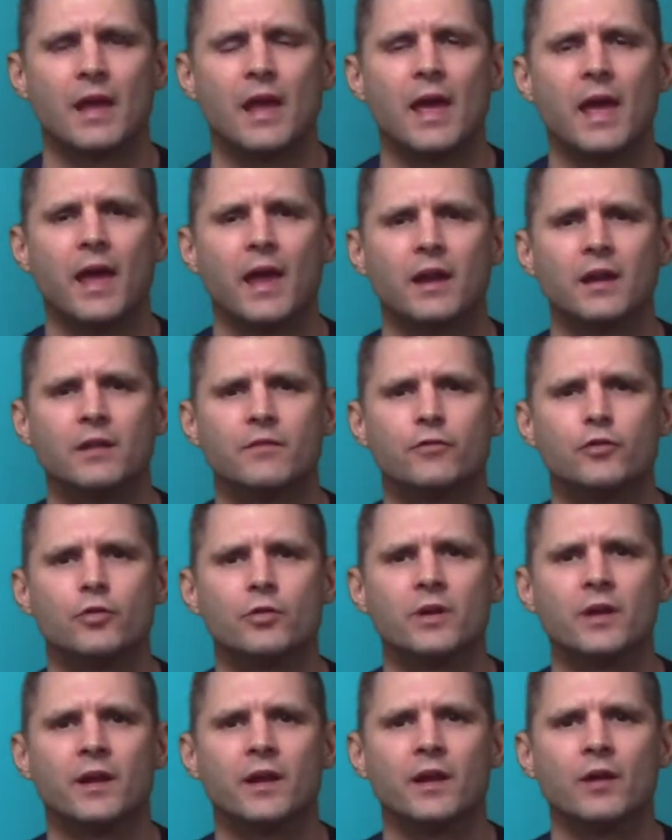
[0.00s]
and if you
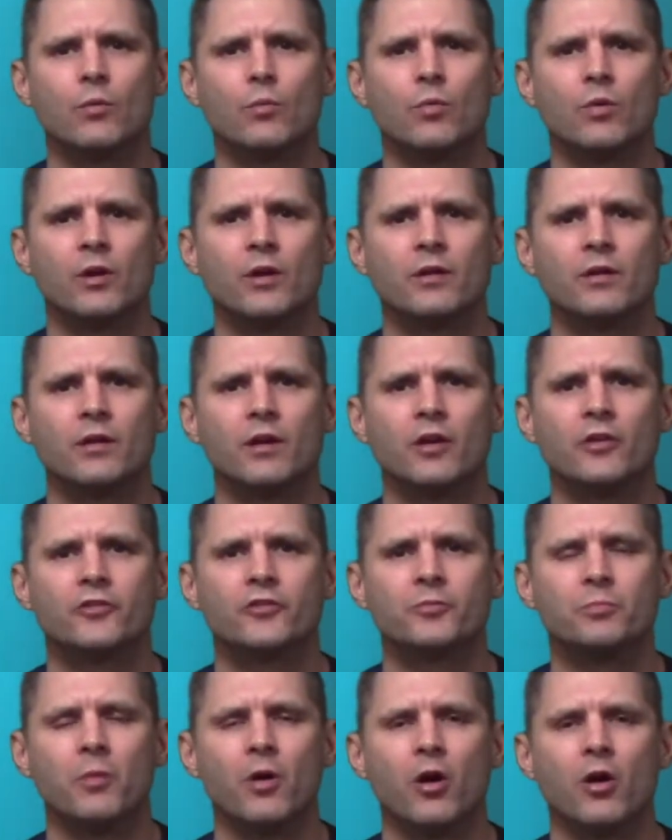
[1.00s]
can get one, a
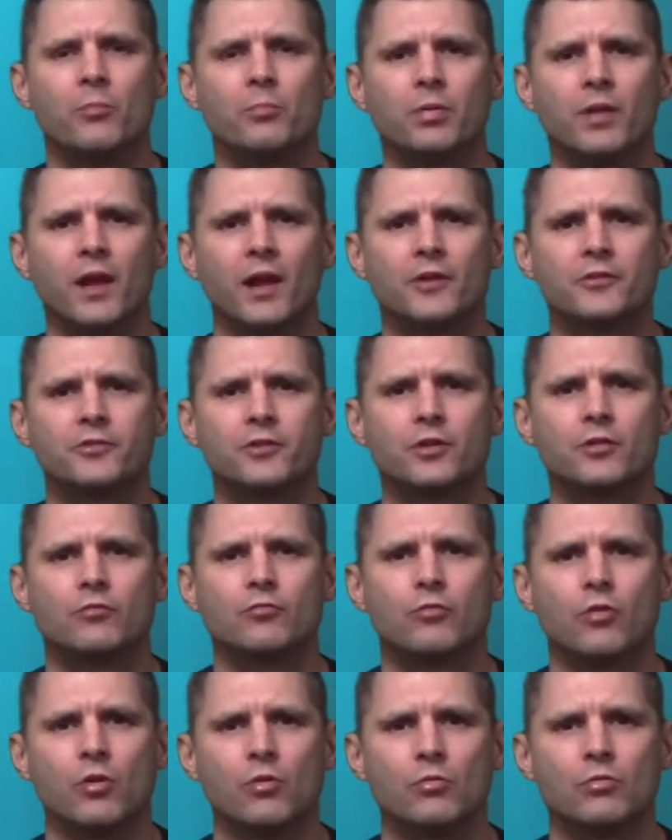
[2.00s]
small plastic
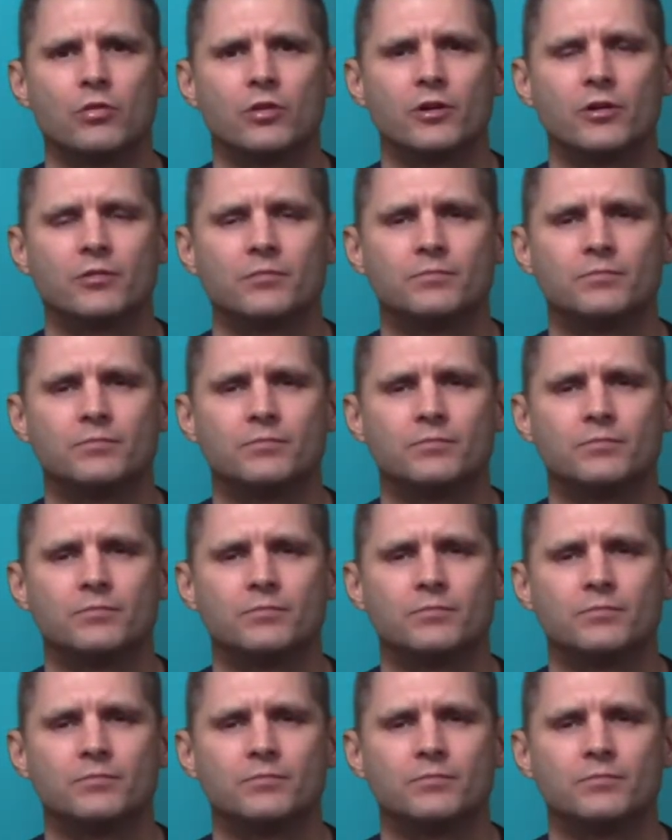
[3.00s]
roller.